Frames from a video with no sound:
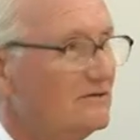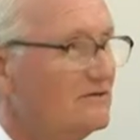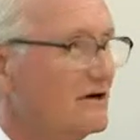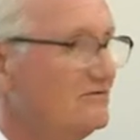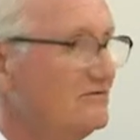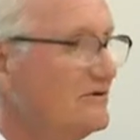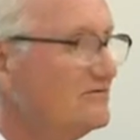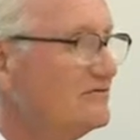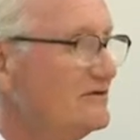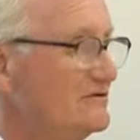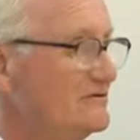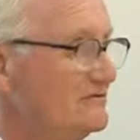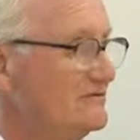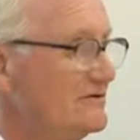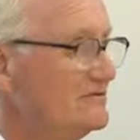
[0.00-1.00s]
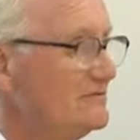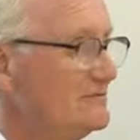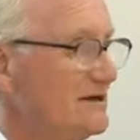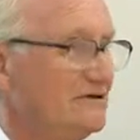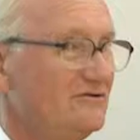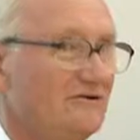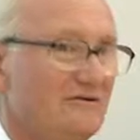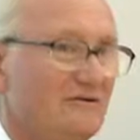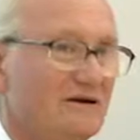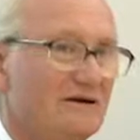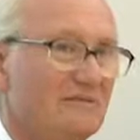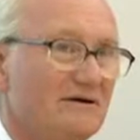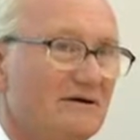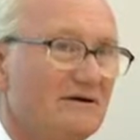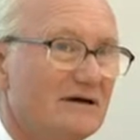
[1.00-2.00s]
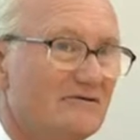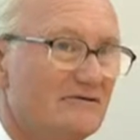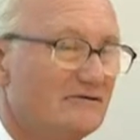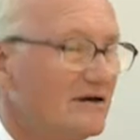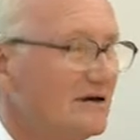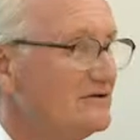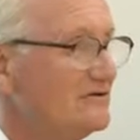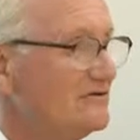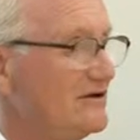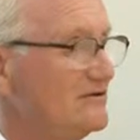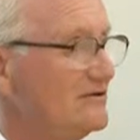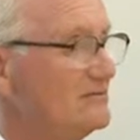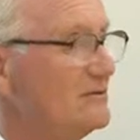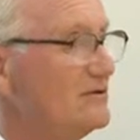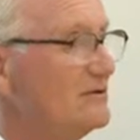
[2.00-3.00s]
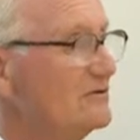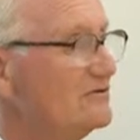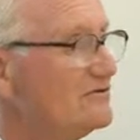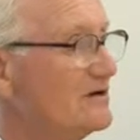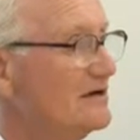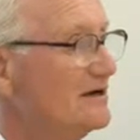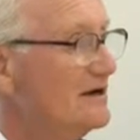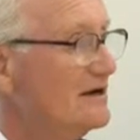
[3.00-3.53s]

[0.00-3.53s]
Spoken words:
diversity is a reasonably easy thing when you get to data centre models.